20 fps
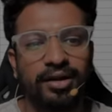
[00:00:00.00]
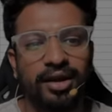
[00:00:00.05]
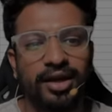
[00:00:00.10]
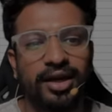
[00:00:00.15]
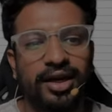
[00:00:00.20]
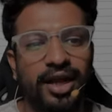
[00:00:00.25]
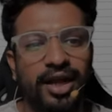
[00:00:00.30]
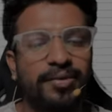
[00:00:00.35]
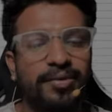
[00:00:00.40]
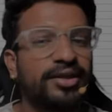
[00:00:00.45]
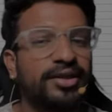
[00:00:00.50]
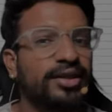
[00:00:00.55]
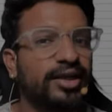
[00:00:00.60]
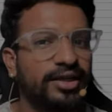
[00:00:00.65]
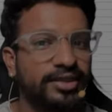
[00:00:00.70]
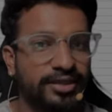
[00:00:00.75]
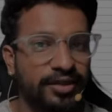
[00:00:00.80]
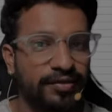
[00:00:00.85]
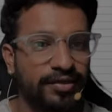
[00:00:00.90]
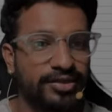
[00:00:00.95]
claiming the
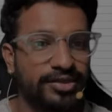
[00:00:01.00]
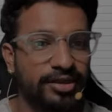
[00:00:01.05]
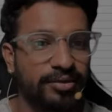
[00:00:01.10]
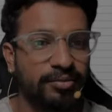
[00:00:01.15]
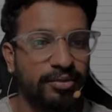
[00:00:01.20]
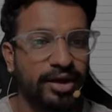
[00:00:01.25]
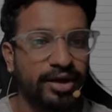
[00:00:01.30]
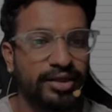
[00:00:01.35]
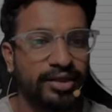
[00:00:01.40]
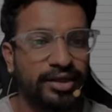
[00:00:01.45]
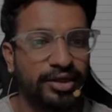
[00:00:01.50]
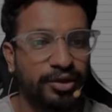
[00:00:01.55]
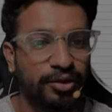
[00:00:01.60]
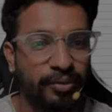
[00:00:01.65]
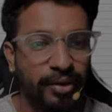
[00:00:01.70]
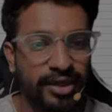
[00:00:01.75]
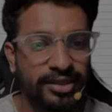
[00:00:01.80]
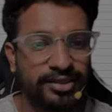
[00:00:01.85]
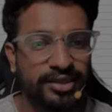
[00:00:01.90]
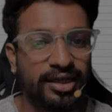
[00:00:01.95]
reservation, but the
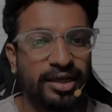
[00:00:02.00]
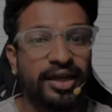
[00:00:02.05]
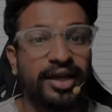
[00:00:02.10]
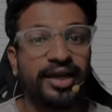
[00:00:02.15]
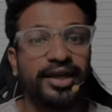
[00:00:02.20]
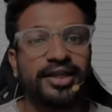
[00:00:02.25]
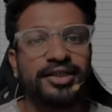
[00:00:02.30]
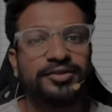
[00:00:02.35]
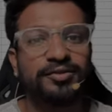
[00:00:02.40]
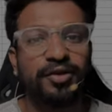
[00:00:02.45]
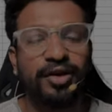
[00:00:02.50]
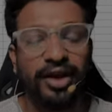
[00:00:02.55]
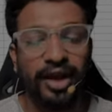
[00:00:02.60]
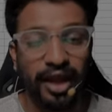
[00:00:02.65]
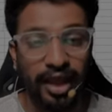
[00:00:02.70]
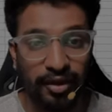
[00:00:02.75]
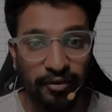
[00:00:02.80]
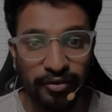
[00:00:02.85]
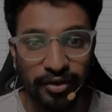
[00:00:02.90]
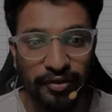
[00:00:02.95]
domicile, it is for
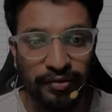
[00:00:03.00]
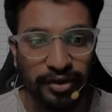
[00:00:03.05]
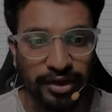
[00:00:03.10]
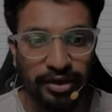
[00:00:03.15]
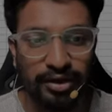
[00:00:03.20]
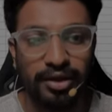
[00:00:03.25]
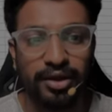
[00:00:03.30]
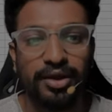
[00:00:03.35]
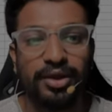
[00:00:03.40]
everyone.